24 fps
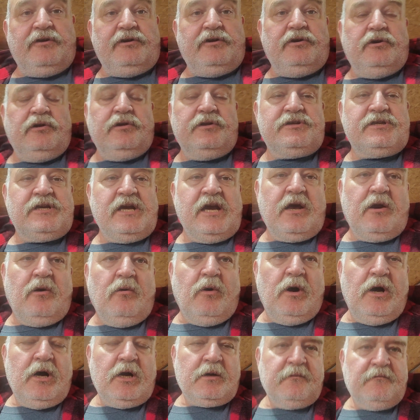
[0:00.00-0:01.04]
you're new to the channel,
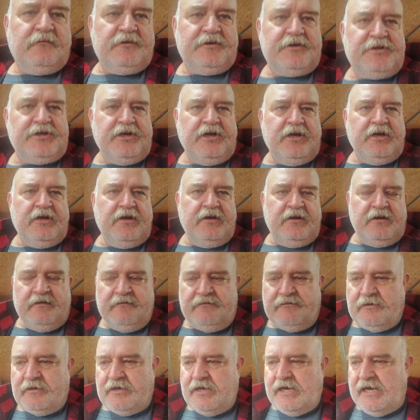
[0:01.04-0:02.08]
welcome for sure.
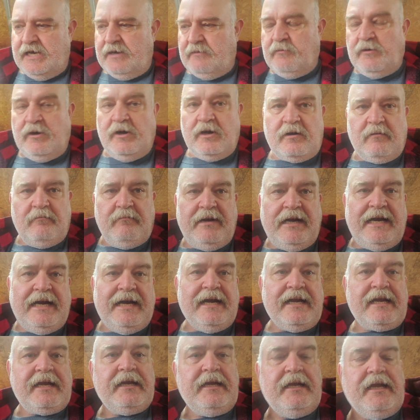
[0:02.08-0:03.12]
If you're not, welcome
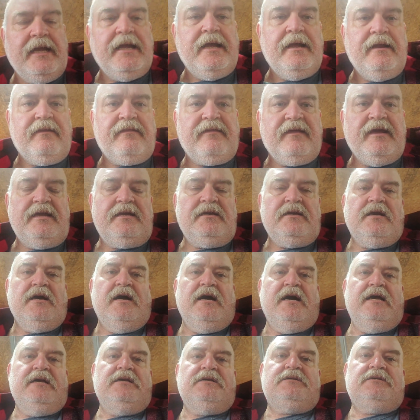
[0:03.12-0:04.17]
back. And thank you
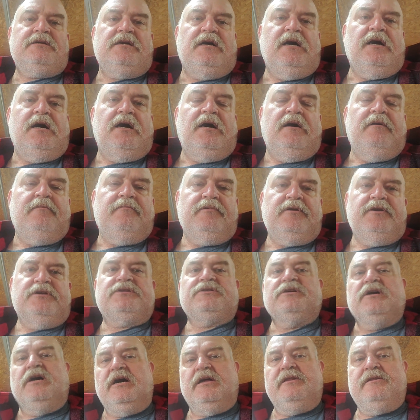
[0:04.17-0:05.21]
guys. Uh, you
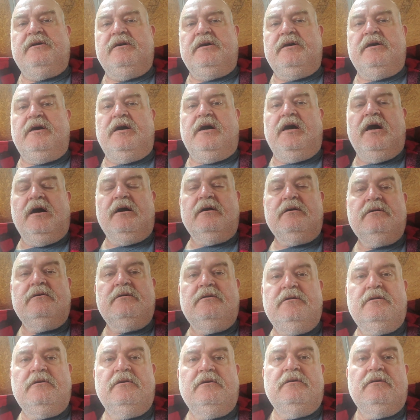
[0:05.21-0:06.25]
saw the uh,
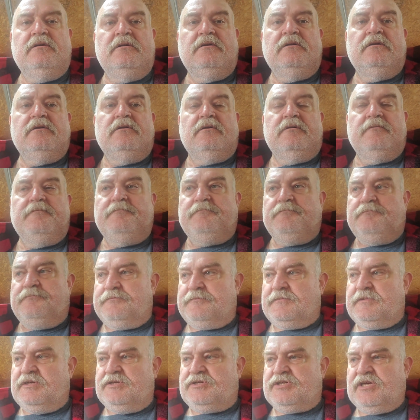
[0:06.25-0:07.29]

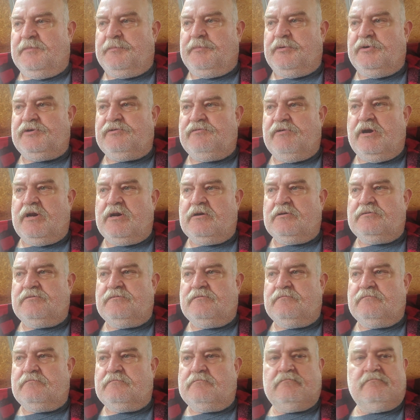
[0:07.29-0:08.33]
the chipper shredder
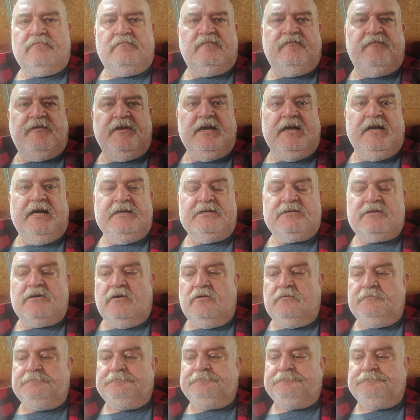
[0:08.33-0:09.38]

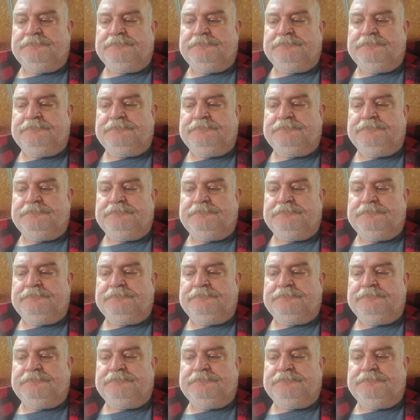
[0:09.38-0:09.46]
fiasco.